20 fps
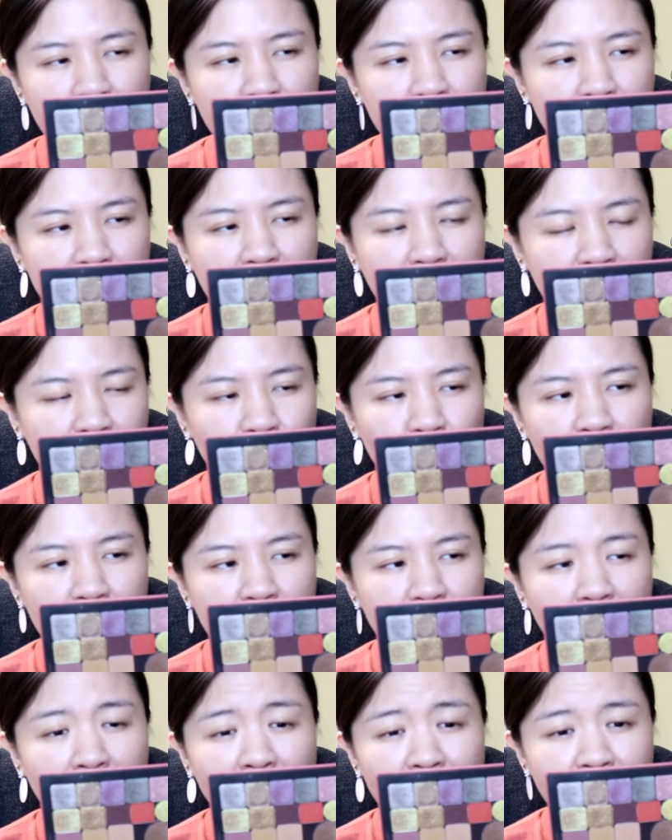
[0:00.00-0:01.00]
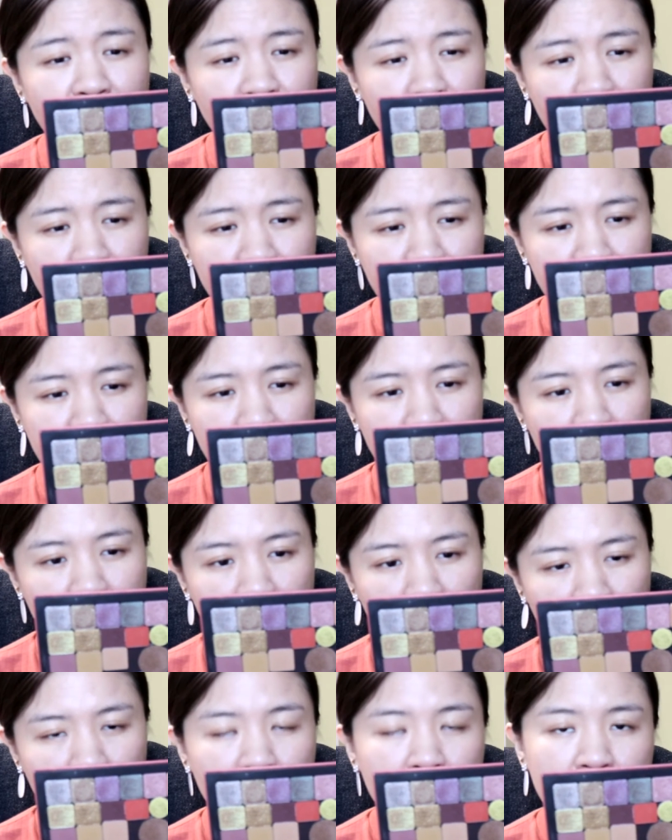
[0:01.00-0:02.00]
like when I first
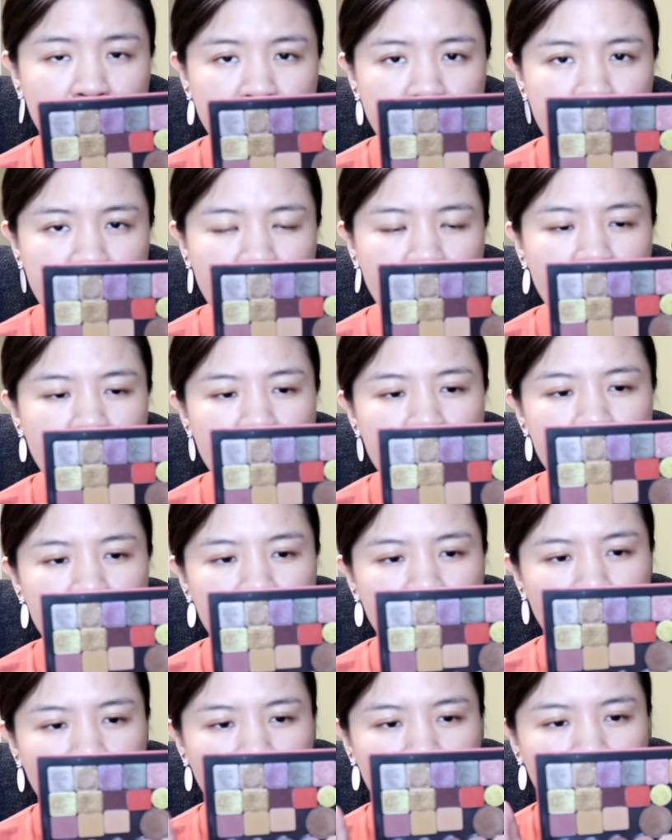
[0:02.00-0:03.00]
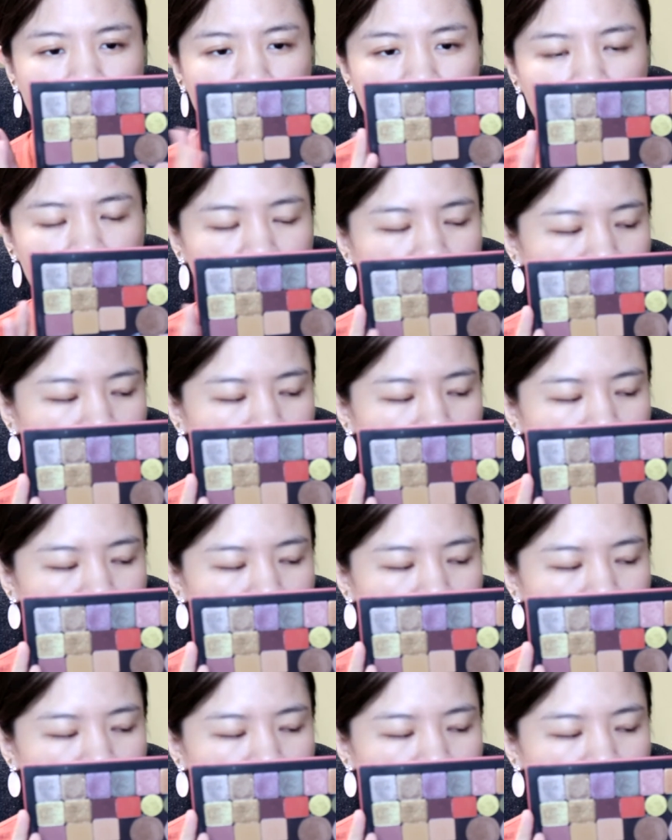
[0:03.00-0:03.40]
got them. So yeah,